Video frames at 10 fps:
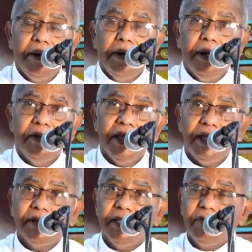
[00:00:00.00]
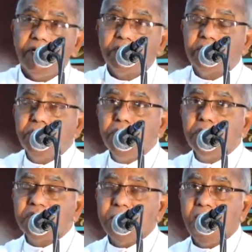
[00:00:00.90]
and then there was
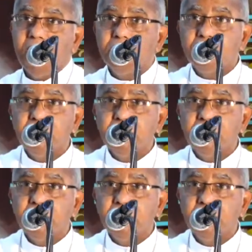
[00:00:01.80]
news about